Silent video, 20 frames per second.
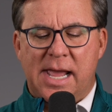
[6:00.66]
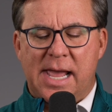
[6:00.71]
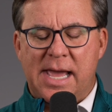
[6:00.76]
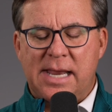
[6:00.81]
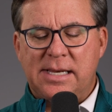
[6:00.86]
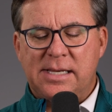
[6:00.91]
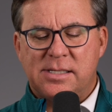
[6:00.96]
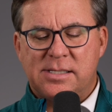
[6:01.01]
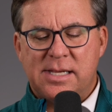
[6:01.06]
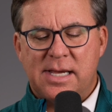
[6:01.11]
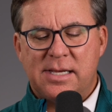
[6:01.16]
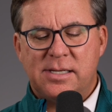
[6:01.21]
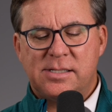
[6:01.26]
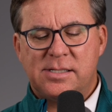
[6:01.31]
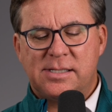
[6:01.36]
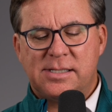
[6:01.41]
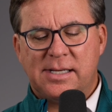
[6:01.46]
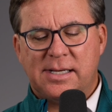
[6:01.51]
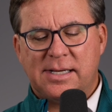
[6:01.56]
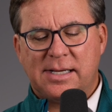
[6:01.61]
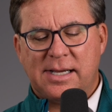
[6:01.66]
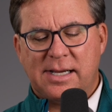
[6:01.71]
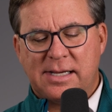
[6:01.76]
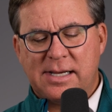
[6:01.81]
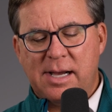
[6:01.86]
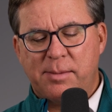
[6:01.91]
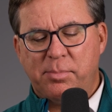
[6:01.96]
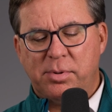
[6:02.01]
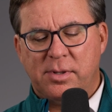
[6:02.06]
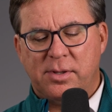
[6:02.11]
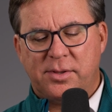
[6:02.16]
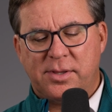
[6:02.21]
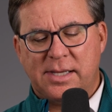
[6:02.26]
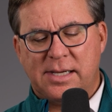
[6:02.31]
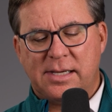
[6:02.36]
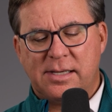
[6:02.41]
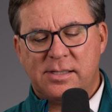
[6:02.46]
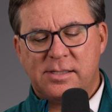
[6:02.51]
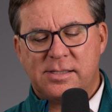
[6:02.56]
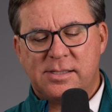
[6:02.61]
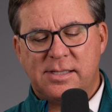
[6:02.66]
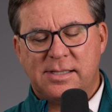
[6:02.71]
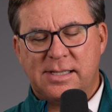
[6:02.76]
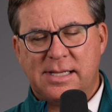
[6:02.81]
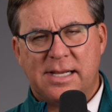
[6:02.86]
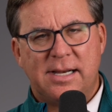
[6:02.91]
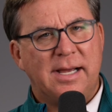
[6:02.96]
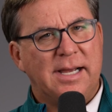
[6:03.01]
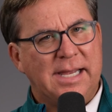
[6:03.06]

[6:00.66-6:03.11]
And he says a, a couple of things that,